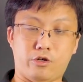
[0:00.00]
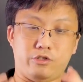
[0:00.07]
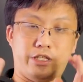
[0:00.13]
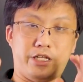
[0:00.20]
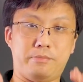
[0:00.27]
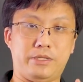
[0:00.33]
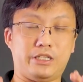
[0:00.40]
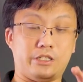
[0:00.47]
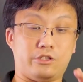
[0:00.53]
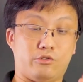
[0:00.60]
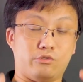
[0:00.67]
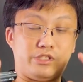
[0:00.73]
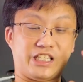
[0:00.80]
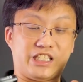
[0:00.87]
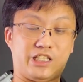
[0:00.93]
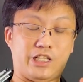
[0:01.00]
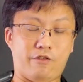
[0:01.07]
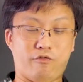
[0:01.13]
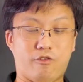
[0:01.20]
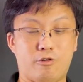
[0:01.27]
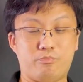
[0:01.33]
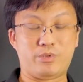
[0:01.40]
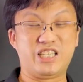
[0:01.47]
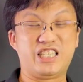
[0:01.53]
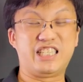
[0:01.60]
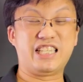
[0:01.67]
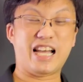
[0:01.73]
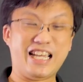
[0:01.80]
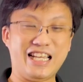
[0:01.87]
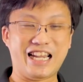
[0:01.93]
not limited to 64
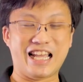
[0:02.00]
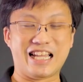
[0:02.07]
PCIe